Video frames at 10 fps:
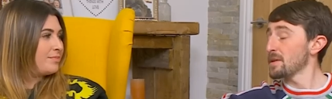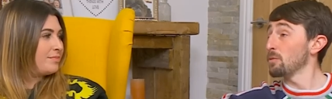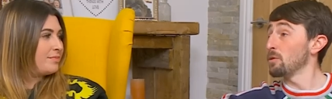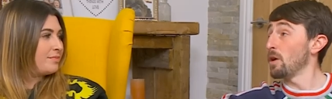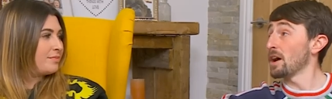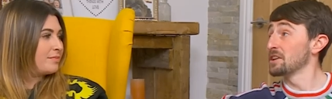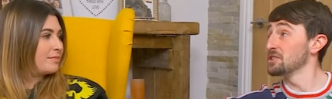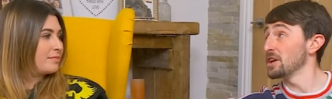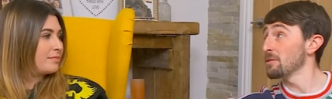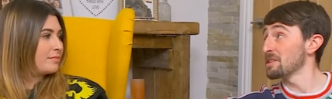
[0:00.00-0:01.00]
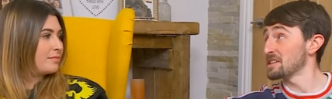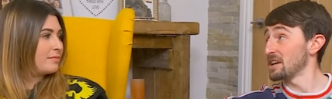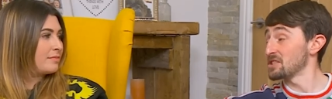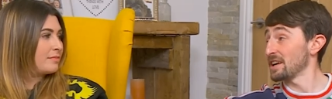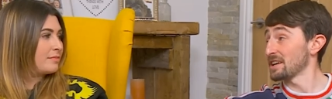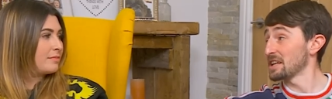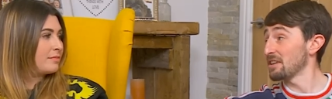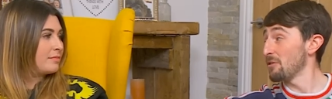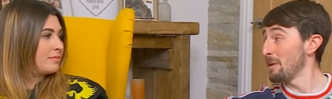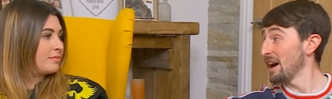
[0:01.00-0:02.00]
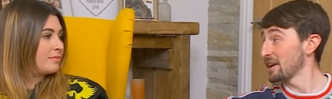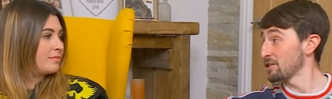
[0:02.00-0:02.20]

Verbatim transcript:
Speaker 1: Well, what I can do is, actually, I can give her my